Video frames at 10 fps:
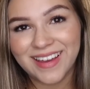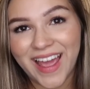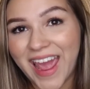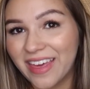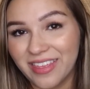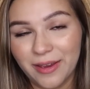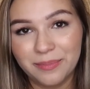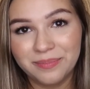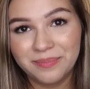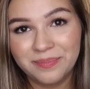I hate
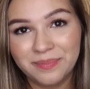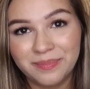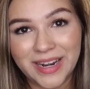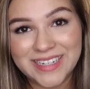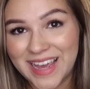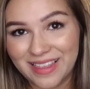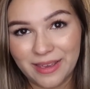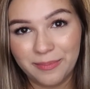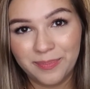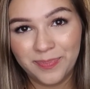them, but I take
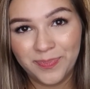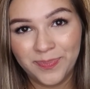them.